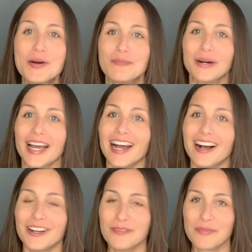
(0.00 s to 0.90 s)
But
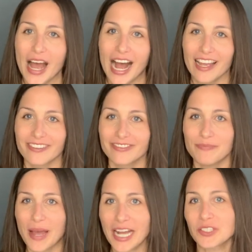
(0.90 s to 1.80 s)
I have
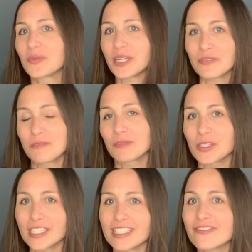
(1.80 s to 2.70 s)
backed away from
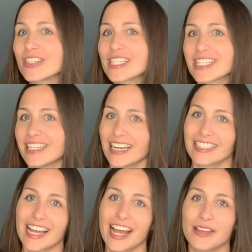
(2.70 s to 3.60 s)
using TV as a
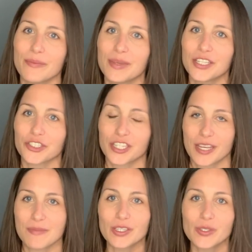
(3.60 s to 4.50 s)
nighttime
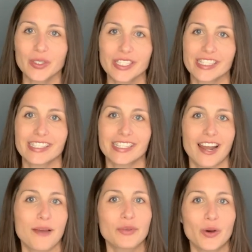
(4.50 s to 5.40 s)
entertainment source. Instead,
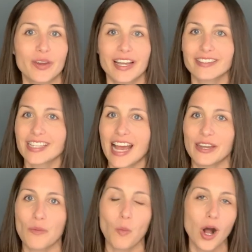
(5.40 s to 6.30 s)
I'm going outside
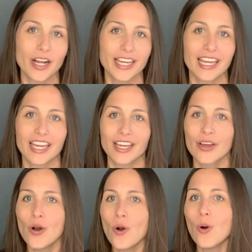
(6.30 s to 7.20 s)
and
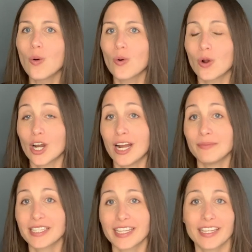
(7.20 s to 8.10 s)
walking, or
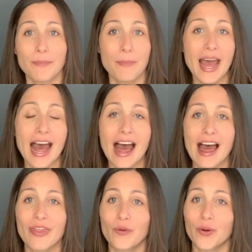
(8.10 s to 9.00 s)
I'm taking a
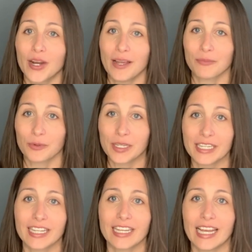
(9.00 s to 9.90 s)
bath, or I'm
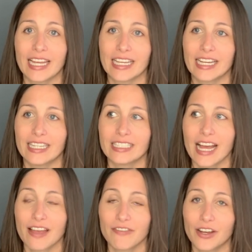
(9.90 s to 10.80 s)
reading. And
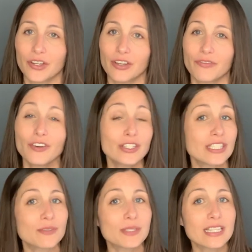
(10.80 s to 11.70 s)
I found at
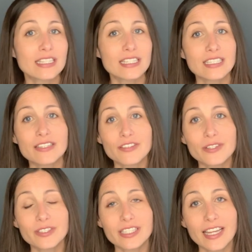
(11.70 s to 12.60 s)
first it was a little
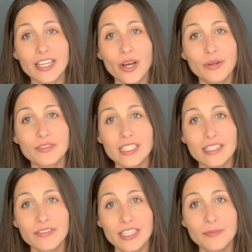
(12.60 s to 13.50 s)
difficult to let go of
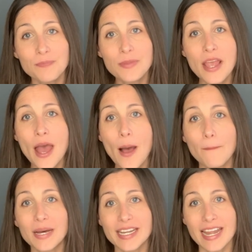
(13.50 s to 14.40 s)
TV,
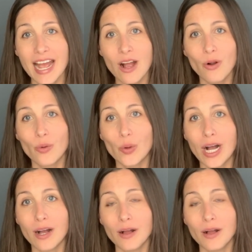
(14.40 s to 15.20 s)
but now